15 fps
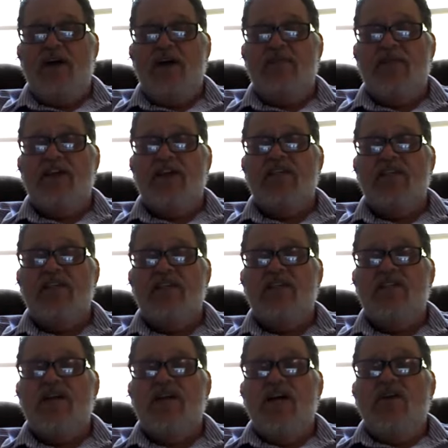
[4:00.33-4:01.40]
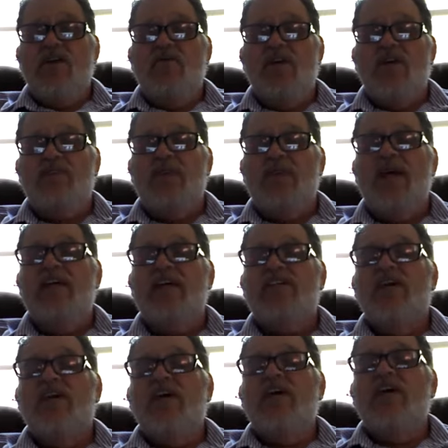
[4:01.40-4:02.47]
convictions, which
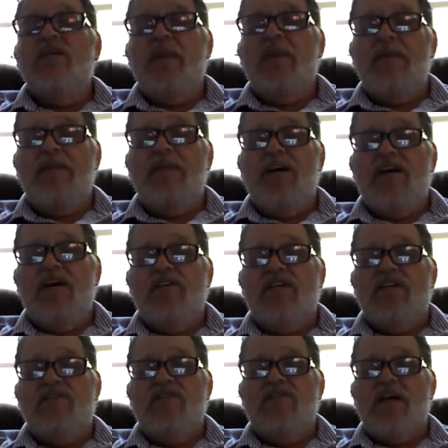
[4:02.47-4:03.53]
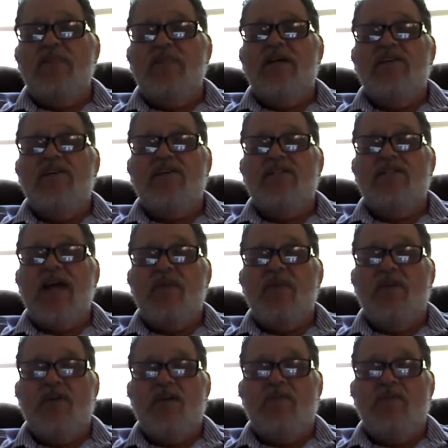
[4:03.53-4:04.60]
means you might be guilty of something, just
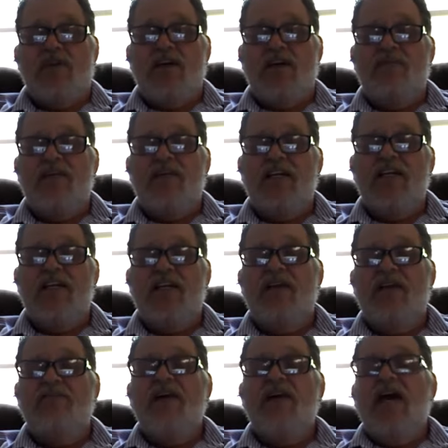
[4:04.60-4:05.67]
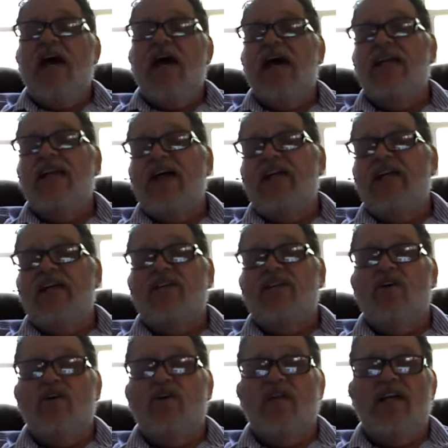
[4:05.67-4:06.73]
not what you were convicted of. And then the
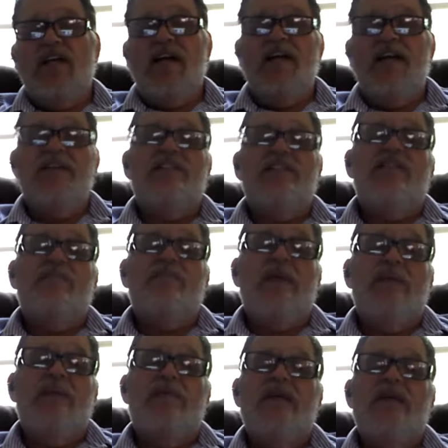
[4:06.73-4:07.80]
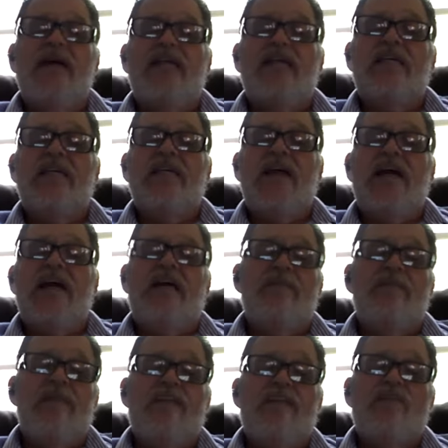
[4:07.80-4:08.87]
totally innocent people that did not
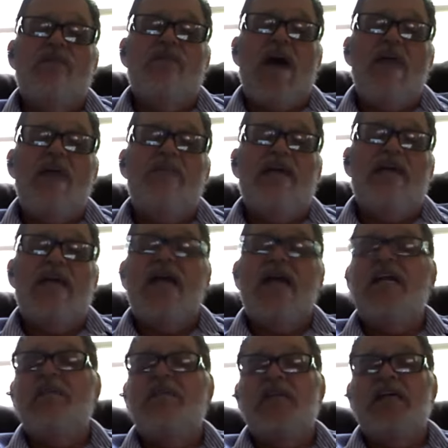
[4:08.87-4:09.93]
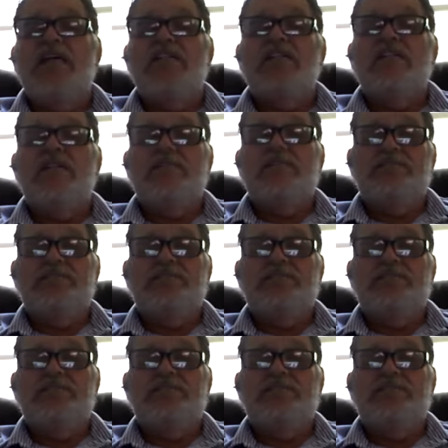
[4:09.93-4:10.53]
commit the crime in any means.